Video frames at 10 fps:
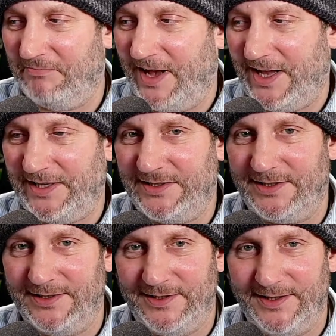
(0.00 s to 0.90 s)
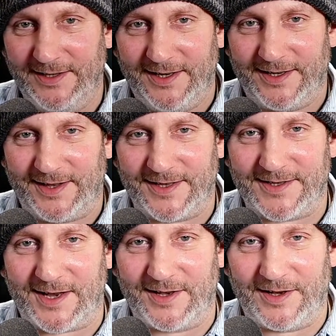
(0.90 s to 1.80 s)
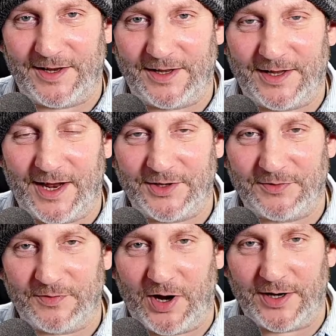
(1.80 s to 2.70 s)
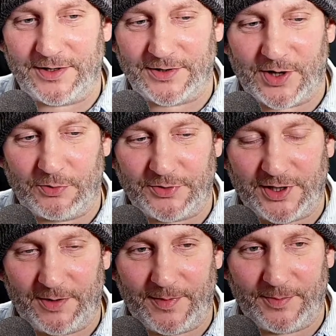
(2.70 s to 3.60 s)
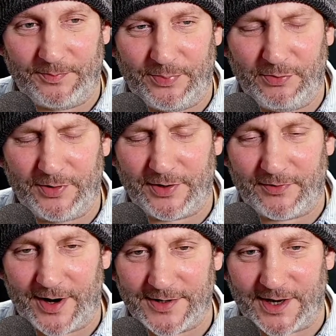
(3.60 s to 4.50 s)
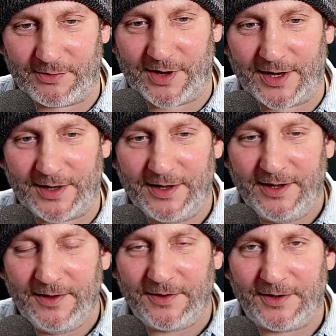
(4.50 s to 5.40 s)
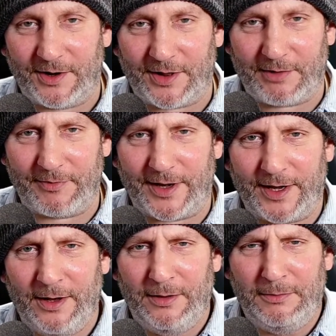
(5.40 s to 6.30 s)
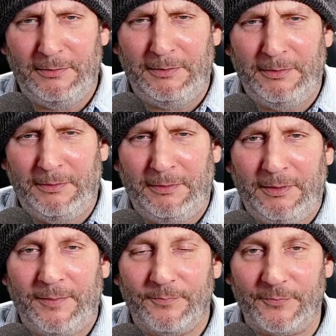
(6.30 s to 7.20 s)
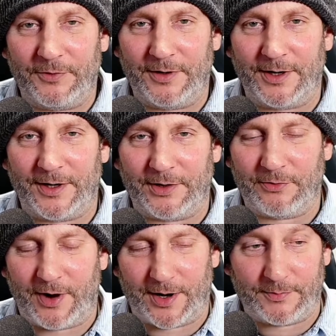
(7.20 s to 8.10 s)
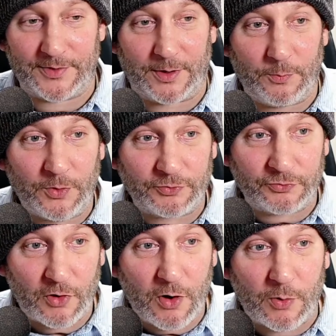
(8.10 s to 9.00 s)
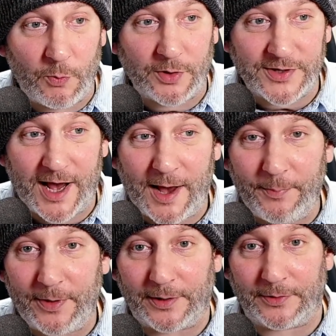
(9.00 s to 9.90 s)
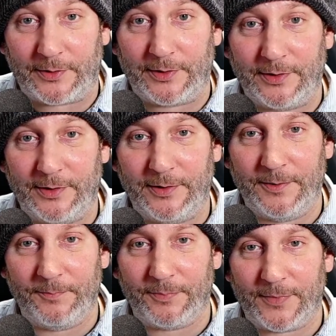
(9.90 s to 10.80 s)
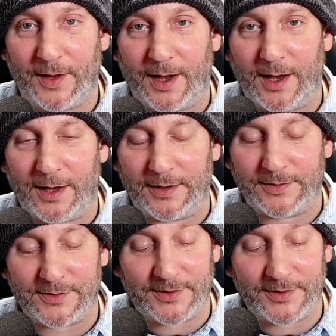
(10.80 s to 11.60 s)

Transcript: and then suddenly at the age of 9 years old, she come in bawling her eyes out, like, that really, really crying. It was like, what's wrong? What's happened? And